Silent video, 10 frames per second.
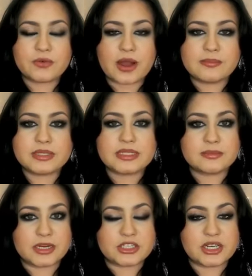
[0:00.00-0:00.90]
from
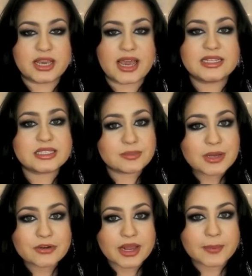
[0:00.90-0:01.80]
smudging and
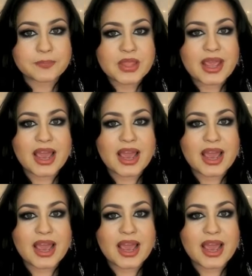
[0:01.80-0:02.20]
smearing?